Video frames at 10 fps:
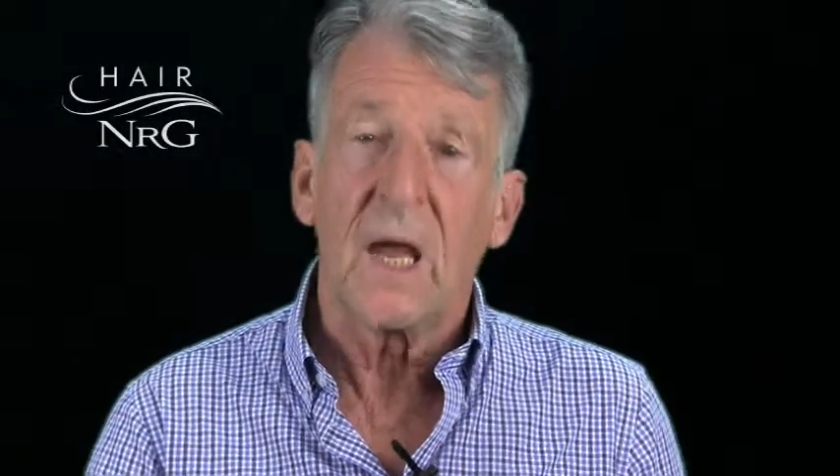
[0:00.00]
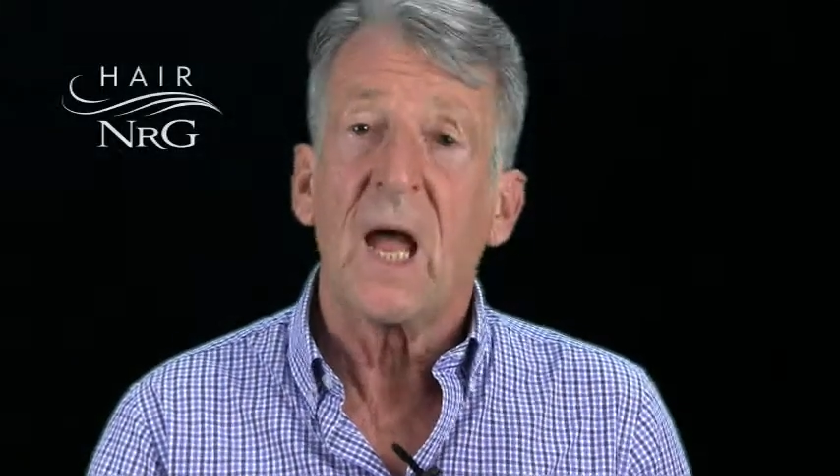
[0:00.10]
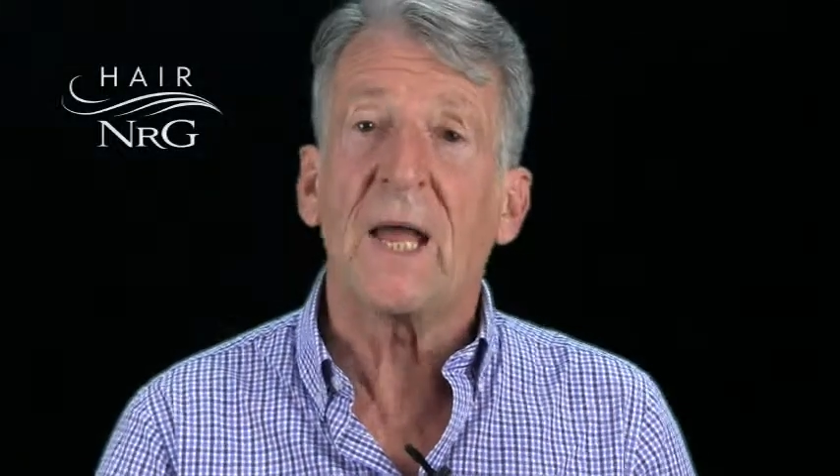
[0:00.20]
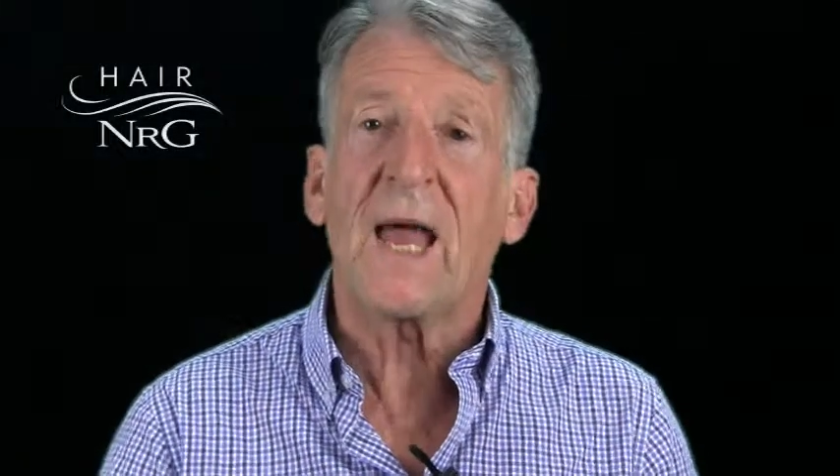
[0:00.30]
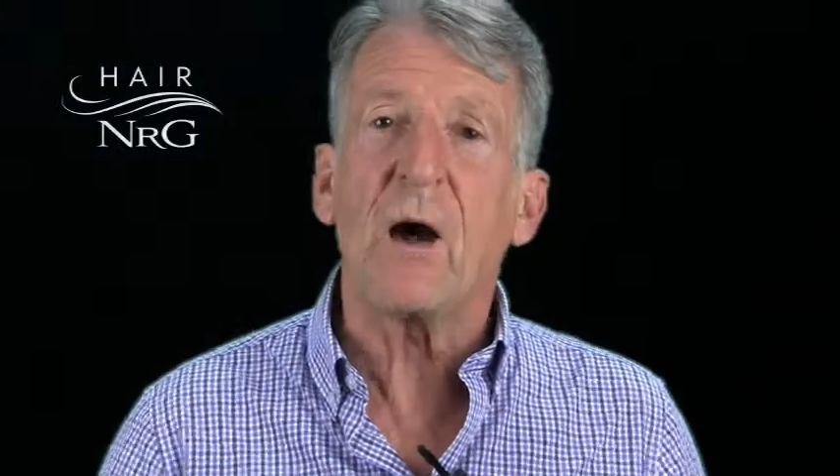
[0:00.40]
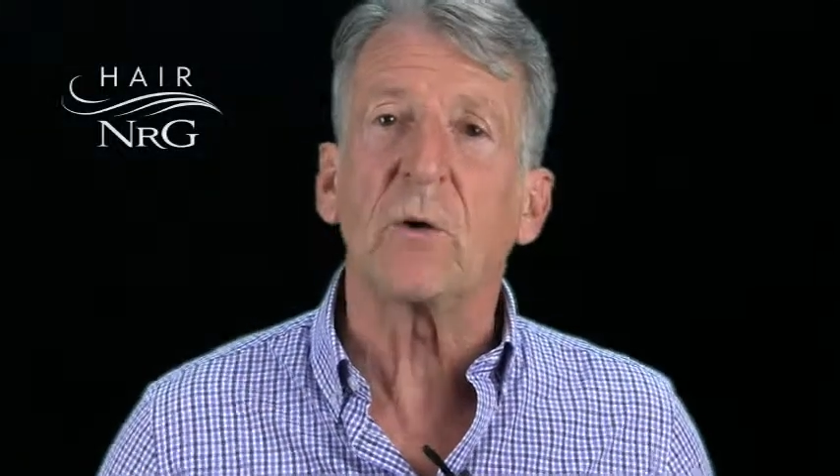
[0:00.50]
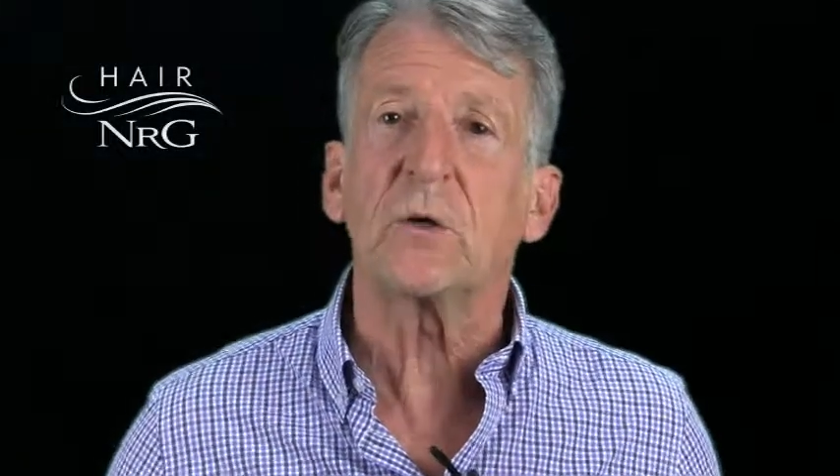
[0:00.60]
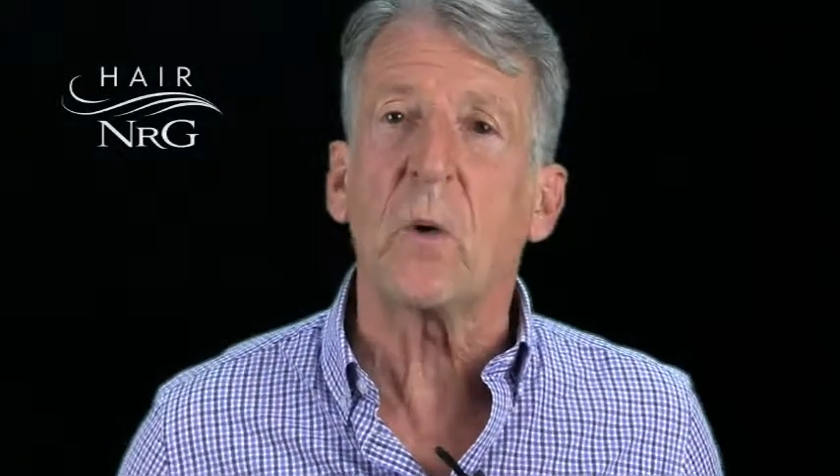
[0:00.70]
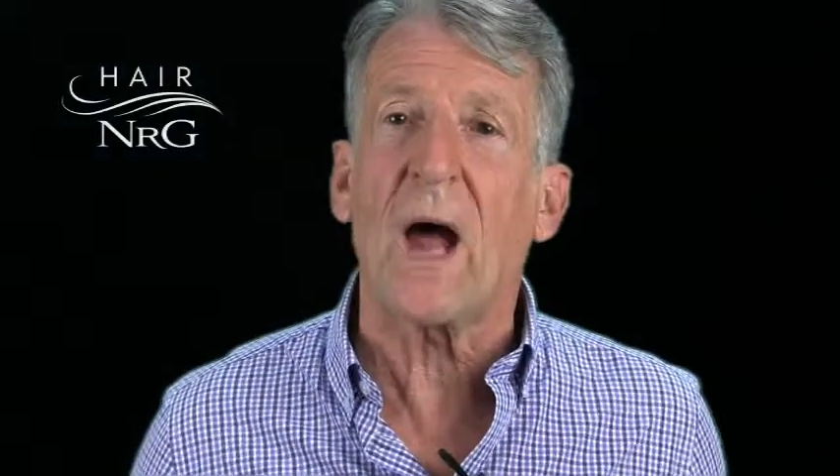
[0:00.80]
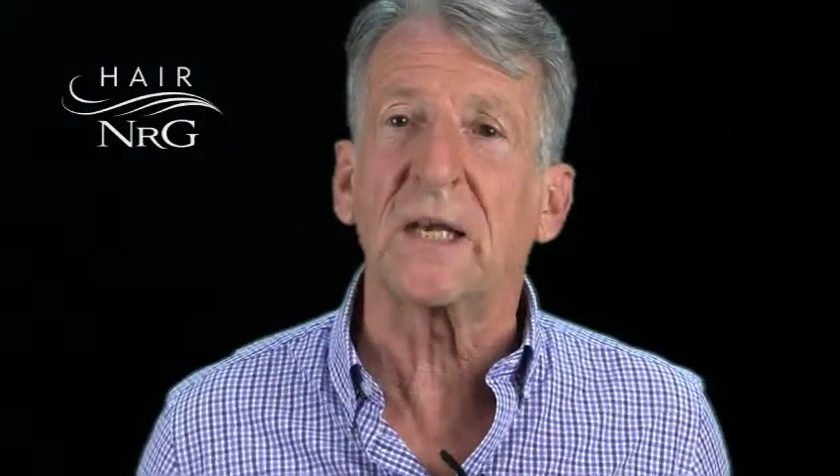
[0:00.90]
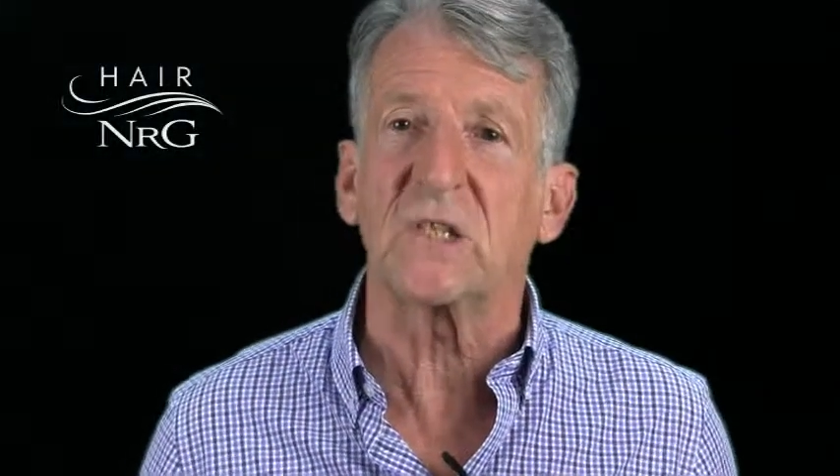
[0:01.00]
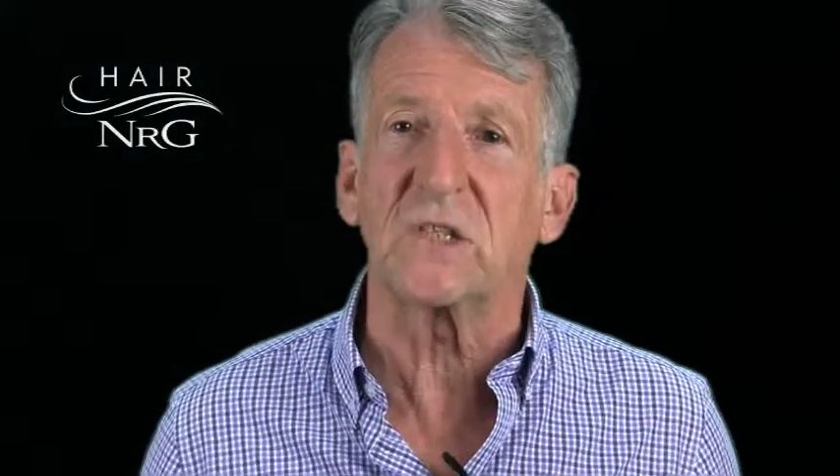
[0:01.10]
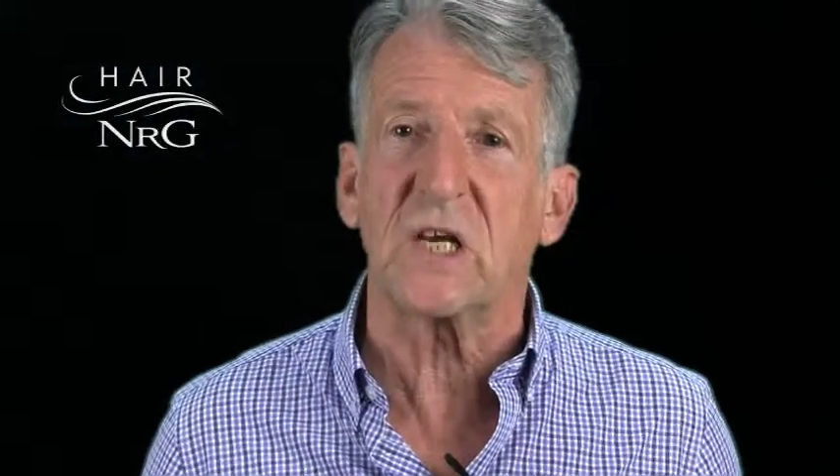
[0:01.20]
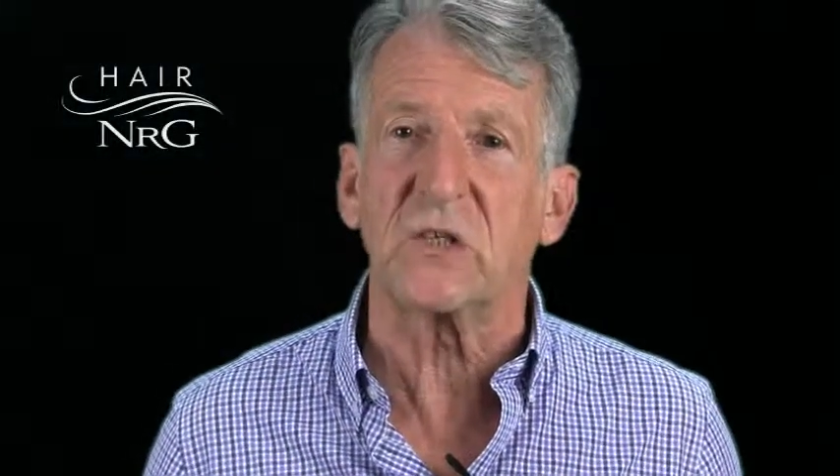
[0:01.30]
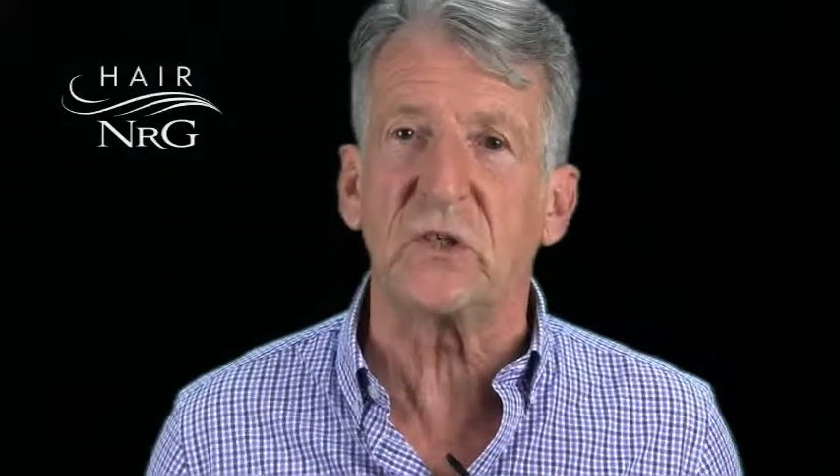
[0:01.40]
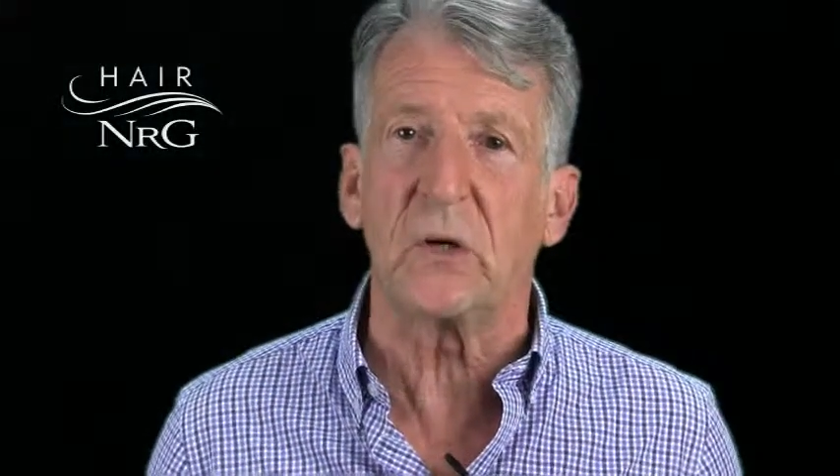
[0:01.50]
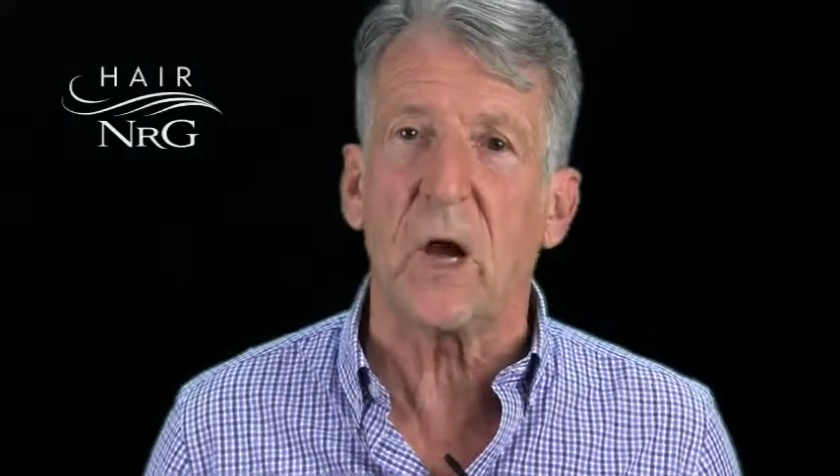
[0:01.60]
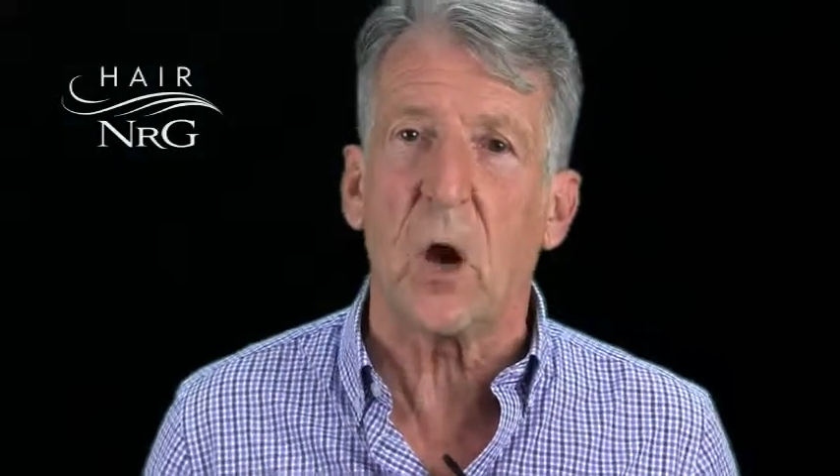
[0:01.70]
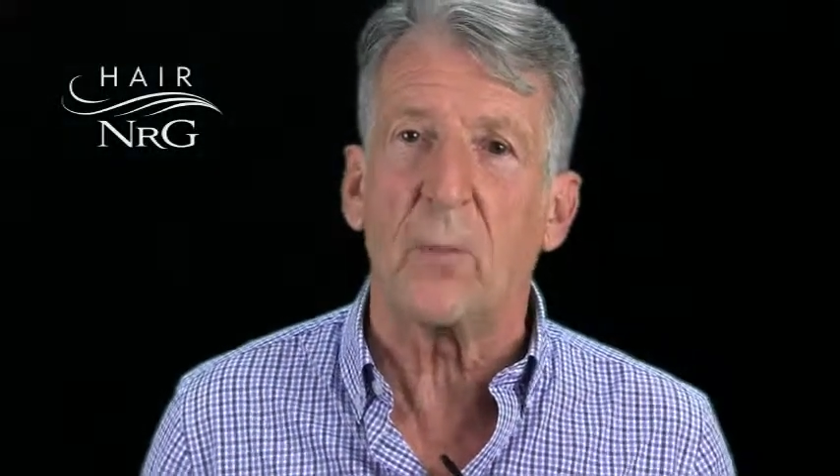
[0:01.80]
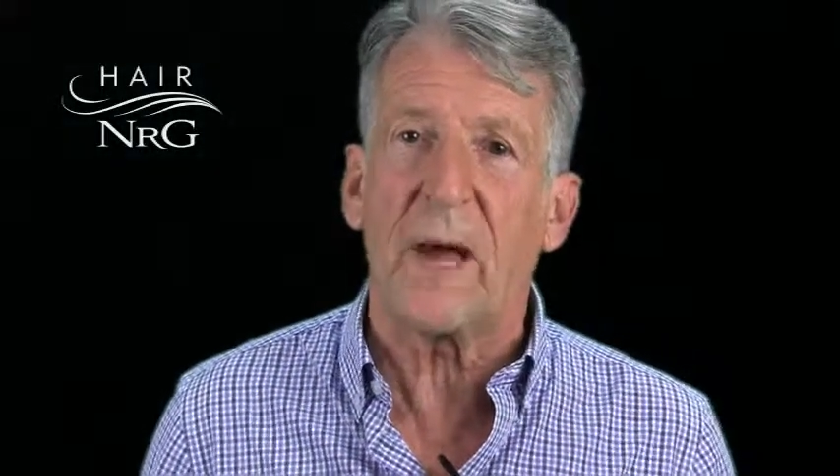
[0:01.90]
And how do I suggest you
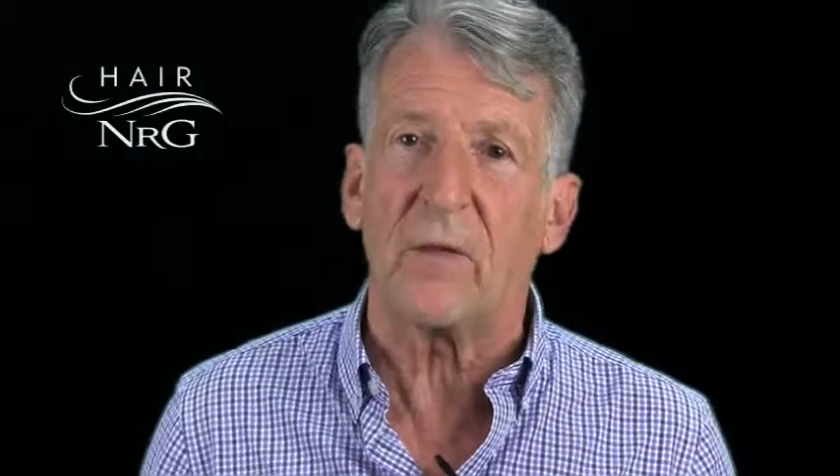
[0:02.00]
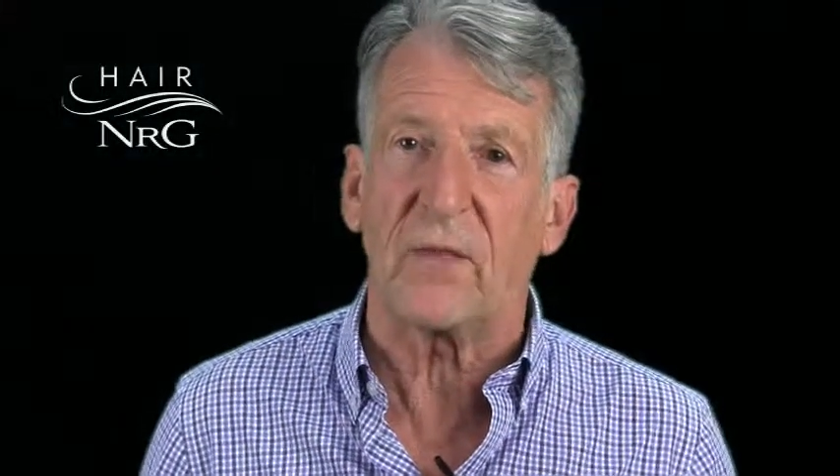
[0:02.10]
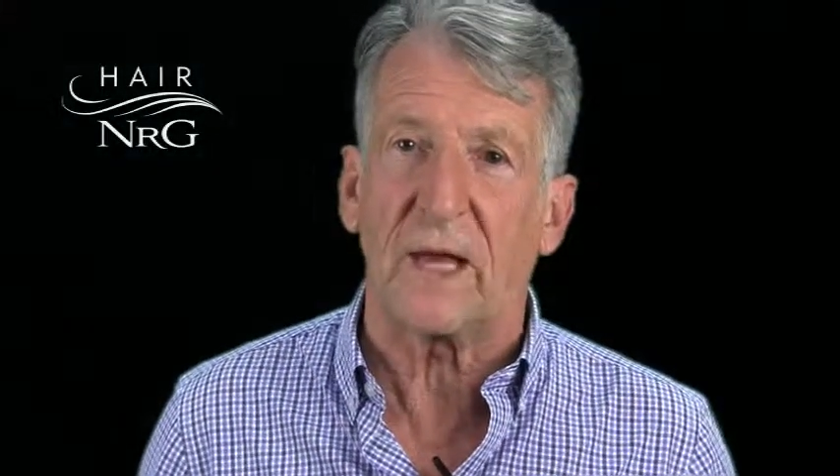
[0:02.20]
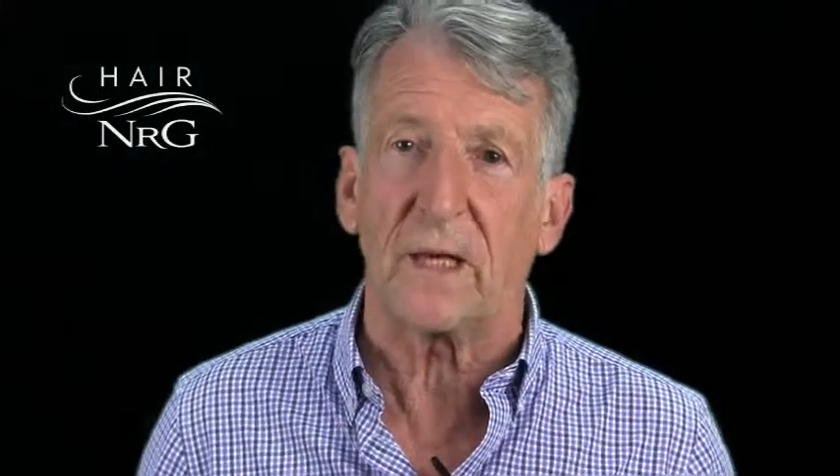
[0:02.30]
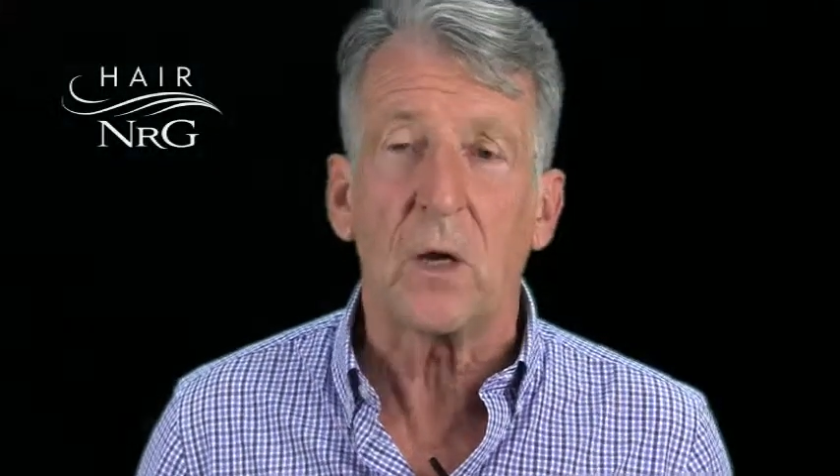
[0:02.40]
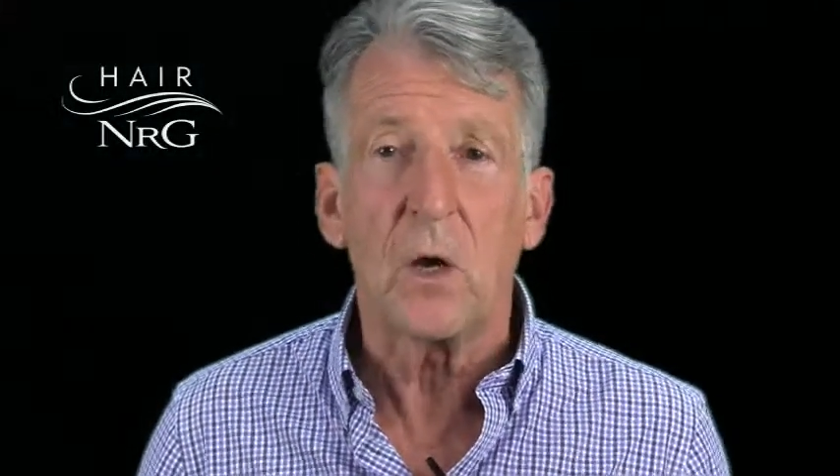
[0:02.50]
go about that?